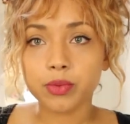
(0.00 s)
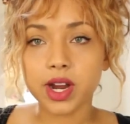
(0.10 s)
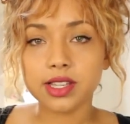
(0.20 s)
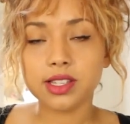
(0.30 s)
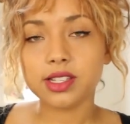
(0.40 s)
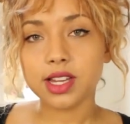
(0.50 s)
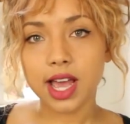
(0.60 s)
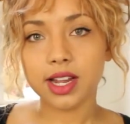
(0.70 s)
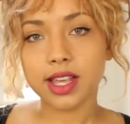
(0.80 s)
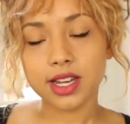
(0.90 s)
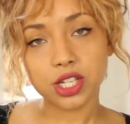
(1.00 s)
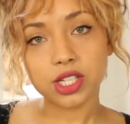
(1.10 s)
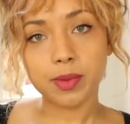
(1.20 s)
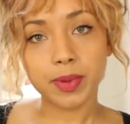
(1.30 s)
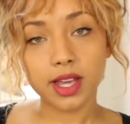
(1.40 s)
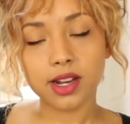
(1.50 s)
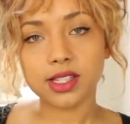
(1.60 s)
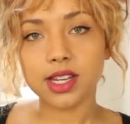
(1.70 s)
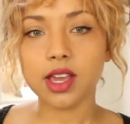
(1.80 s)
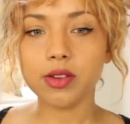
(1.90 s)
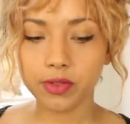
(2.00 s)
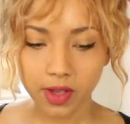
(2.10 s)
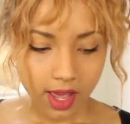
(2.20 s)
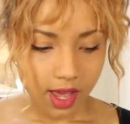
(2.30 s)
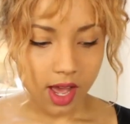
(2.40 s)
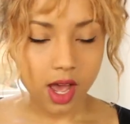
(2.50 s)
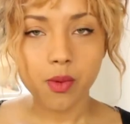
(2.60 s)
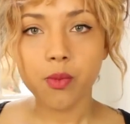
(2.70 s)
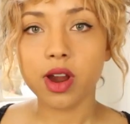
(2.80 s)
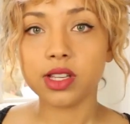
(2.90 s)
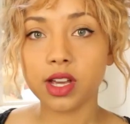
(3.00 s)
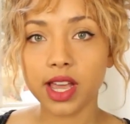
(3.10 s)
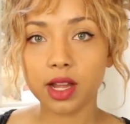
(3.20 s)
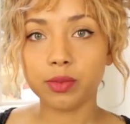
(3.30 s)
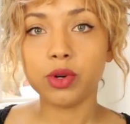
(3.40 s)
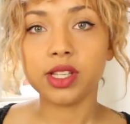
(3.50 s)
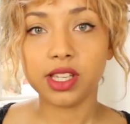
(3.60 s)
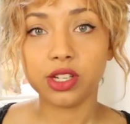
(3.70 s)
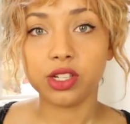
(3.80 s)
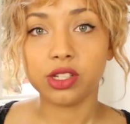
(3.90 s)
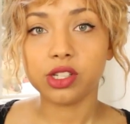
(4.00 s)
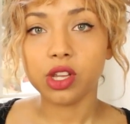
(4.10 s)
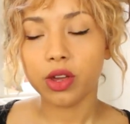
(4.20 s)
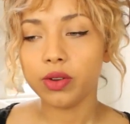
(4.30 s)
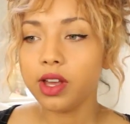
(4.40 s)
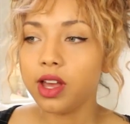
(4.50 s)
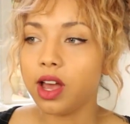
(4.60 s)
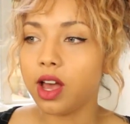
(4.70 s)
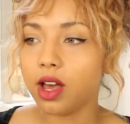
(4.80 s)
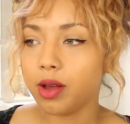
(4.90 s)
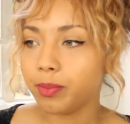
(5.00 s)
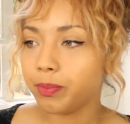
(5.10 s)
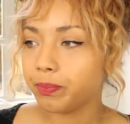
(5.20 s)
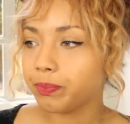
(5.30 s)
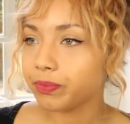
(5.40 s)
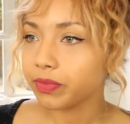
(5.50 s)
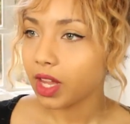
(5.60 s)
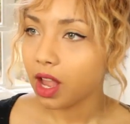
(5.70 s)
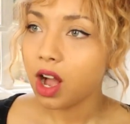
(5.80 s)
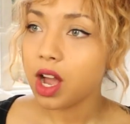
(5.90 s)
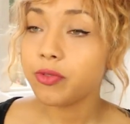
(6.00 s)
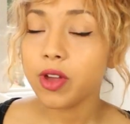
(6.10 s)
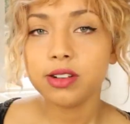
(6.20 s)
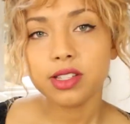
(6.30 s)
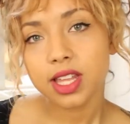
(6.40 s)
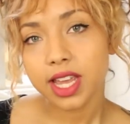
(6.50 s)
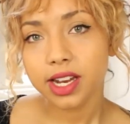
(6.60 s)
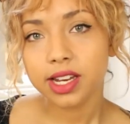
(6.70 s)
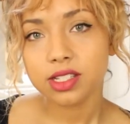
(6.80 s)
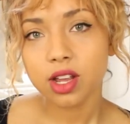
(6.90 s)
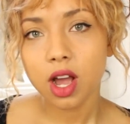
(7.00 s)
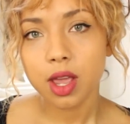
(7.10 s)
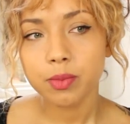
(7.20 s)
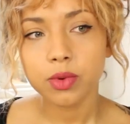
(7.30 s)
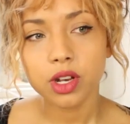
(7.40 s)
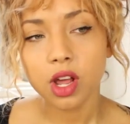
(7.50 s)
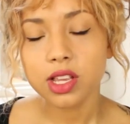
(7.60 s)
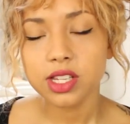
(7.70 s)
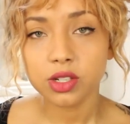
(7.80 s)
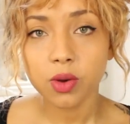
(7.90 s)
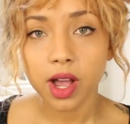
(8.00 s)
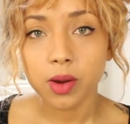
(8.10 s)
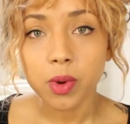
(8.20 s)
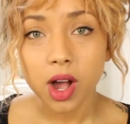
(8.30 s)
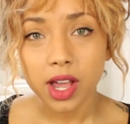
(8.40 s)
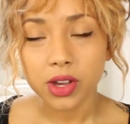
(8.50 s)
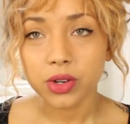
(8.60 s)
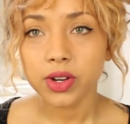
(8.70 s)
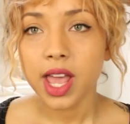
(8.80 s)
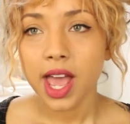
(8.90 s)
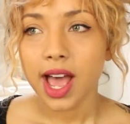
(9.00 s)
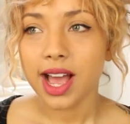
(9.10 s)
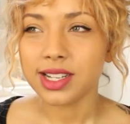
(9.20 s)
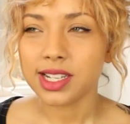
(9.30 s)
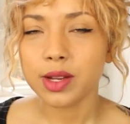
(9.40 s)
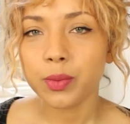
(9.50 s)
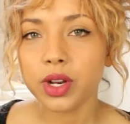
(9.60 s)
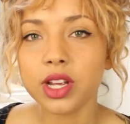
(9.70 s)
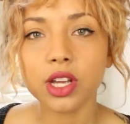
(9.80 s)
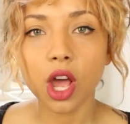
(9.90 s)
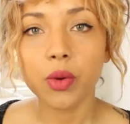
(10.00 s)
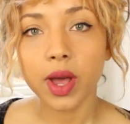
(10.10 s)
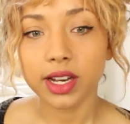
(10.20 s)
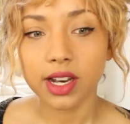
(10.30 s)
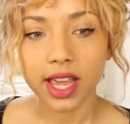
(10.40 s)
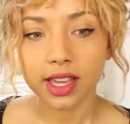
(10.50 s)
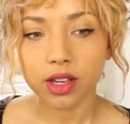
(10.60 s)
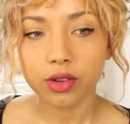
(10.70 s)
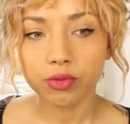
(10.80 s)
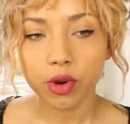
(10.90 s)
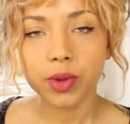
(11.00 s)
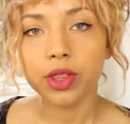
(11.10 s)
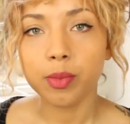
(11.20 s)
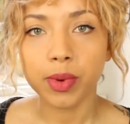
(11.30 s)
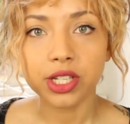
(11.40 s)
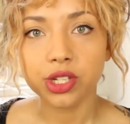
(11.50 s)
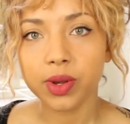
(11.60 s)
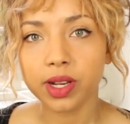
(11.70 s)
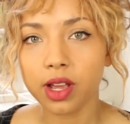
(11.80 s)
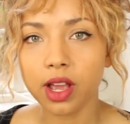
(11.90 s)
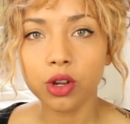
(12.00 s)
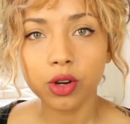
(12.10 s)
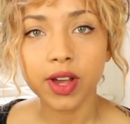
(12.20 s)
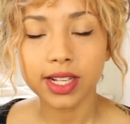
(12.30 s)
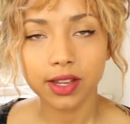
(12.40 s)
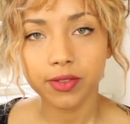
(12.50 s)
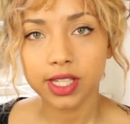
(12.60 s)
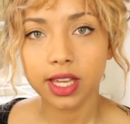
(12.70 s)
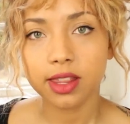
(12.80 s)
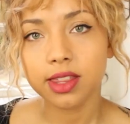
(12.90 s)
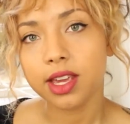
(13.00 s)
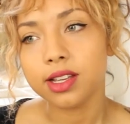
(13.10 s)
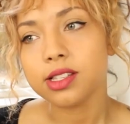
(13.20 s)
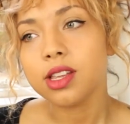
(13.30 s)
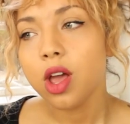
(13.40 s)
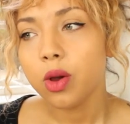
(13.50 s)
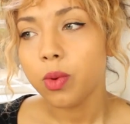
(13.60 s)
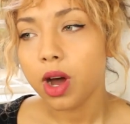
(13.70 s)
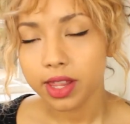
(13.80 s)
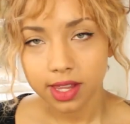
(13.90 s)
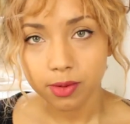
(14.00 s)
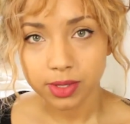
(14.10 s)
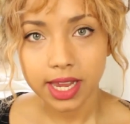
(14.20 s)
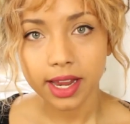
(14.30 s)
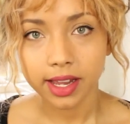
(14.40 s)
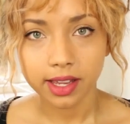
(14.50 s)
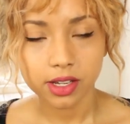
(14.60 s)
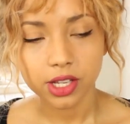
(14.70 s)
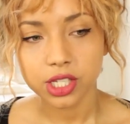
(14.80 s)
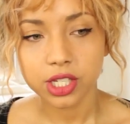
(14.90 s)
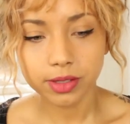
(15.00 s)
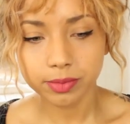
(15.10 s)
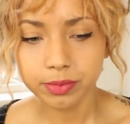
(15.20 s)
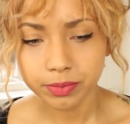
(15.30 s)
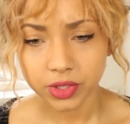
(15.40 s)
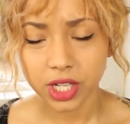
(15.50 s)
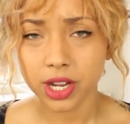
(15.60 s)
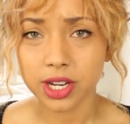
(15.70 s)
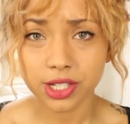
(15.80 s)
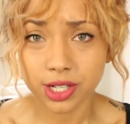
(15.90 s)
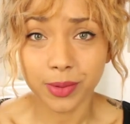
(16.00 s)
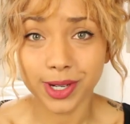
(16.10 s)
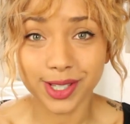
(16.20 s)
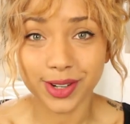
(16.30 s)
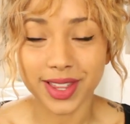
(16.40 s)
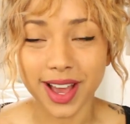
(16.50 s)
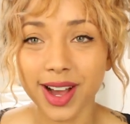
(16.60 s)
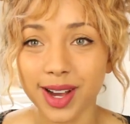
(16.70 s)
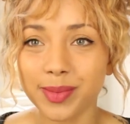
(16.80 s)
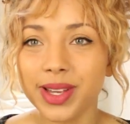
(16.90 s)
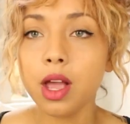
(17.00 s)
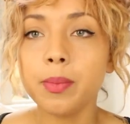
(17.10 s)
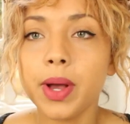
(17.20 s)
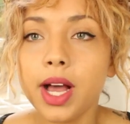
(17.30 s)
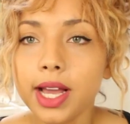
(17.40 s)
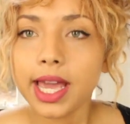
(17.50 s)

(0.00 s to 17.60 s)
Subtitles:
the breast and they just slip it in underneath, whereas I had more incisions. So I found the healing time lasted quite a while, and I didn't want to go and like ruin them by doing like a lot of activity and things while it was healing, because you know, you just don't want to screw that up. But